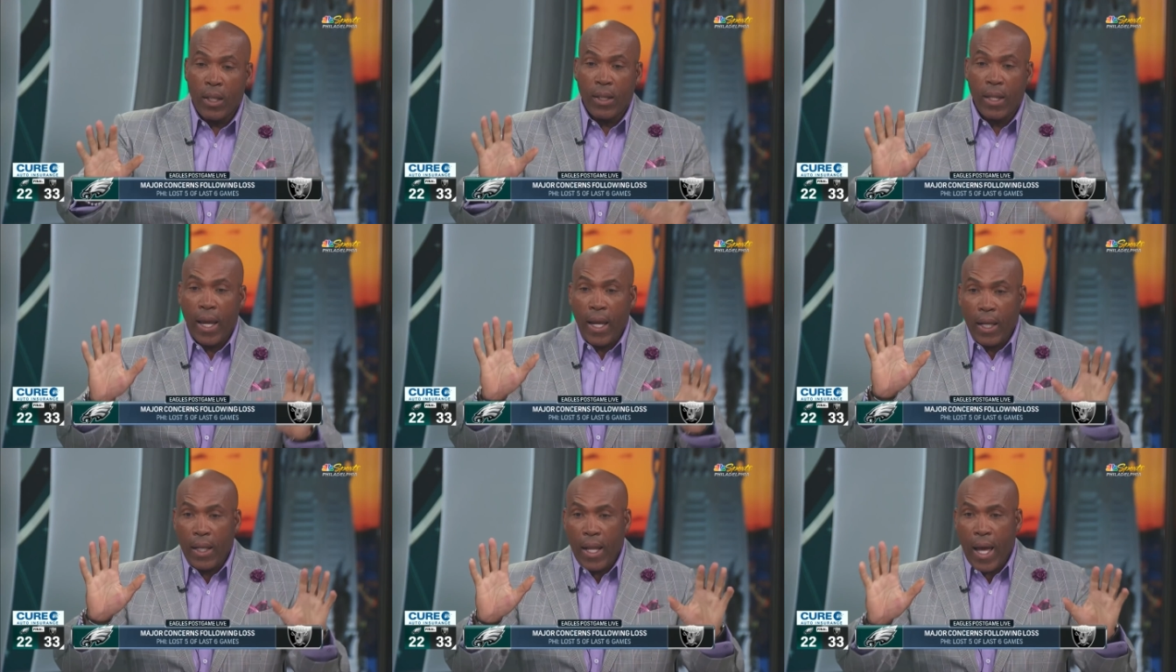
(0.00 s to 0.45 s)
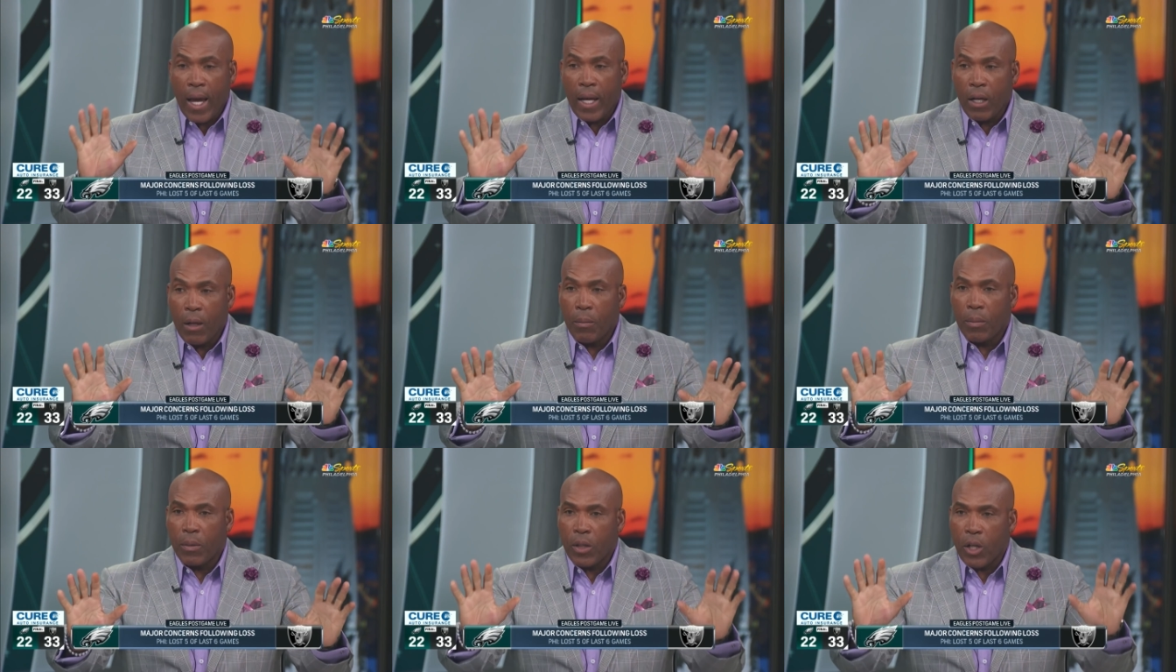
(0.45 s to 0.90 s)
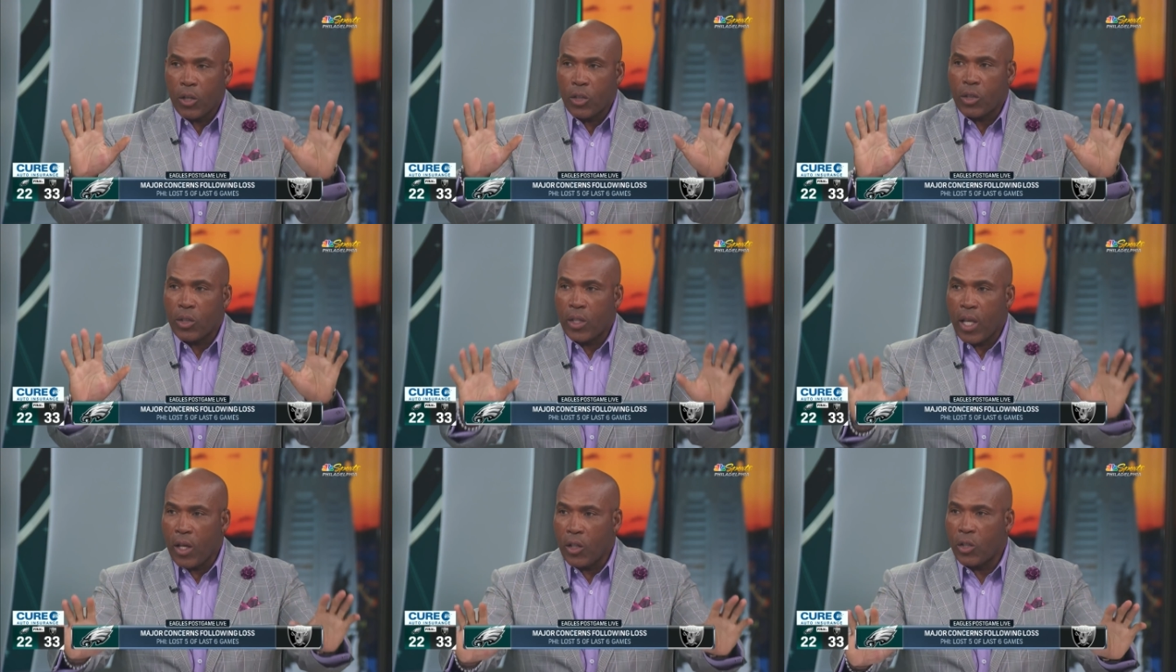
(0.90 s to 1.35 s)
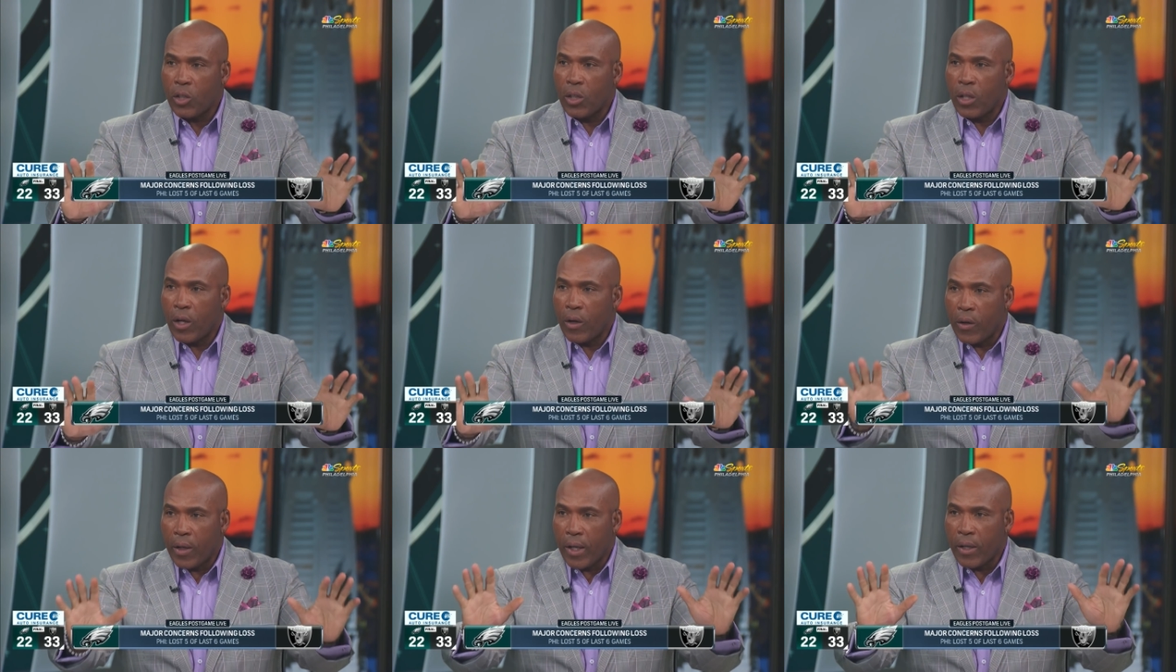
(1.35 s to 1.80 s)
They line up, they're
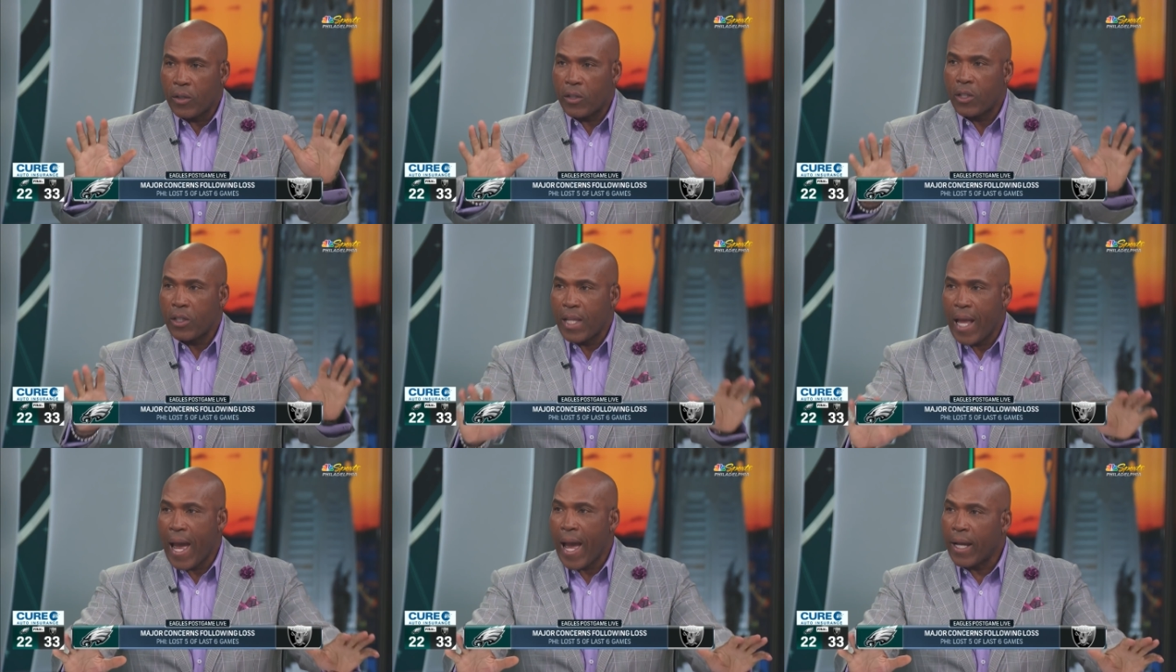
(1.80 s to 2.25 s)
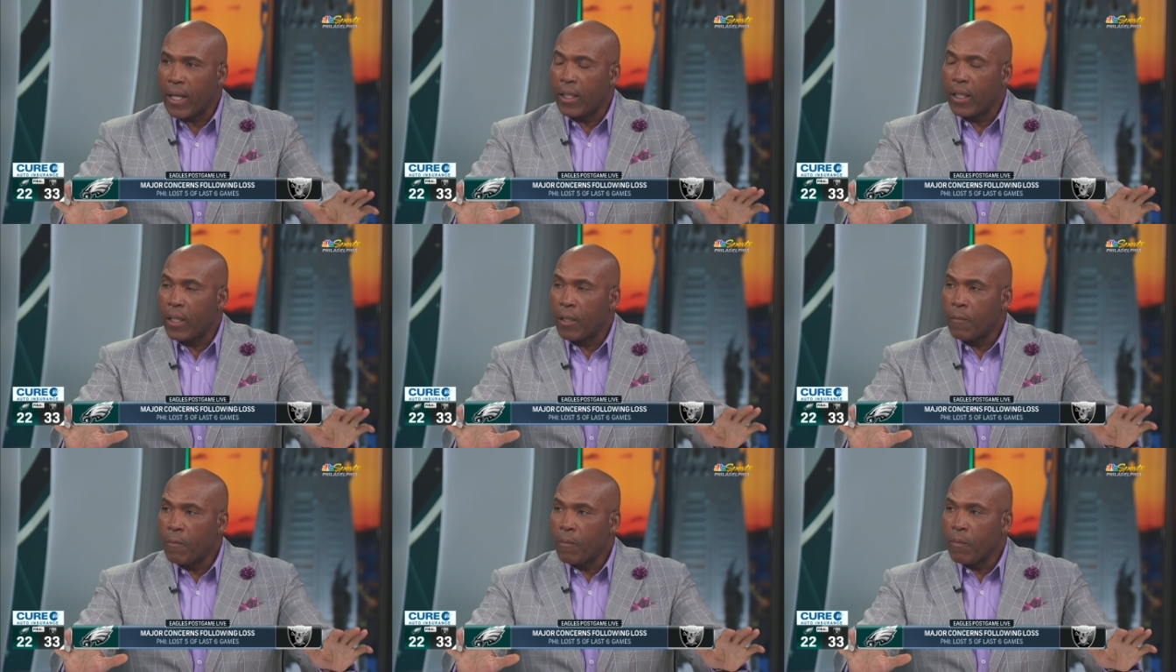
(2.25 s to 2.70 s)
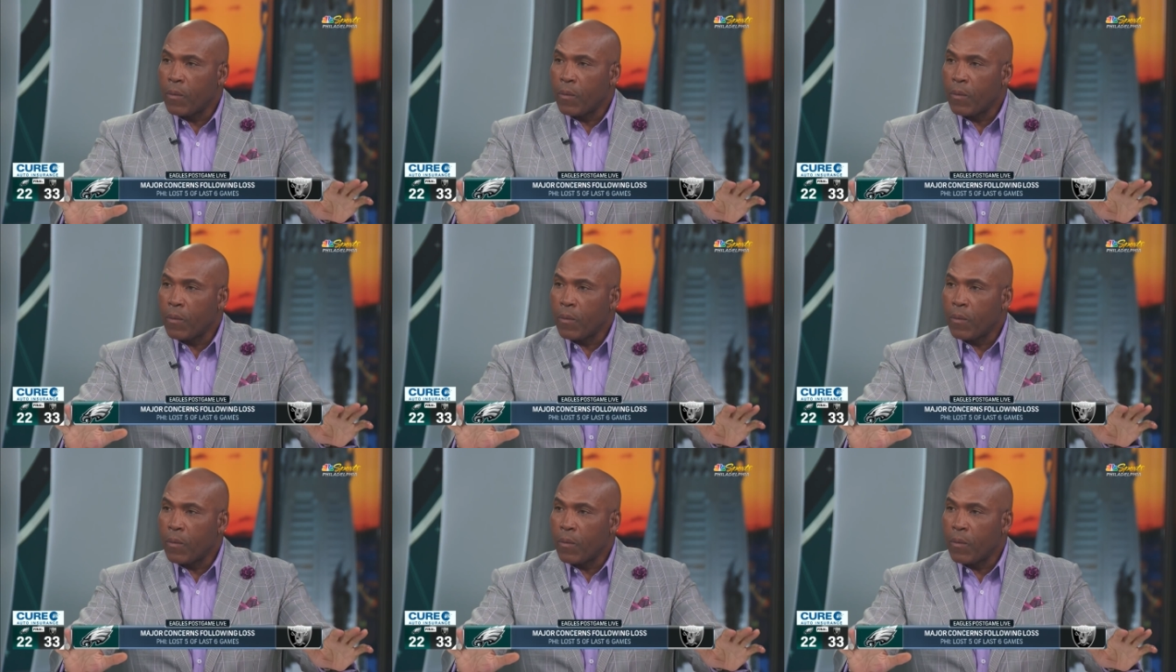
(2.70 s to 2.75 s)
stationary, they're stagnant.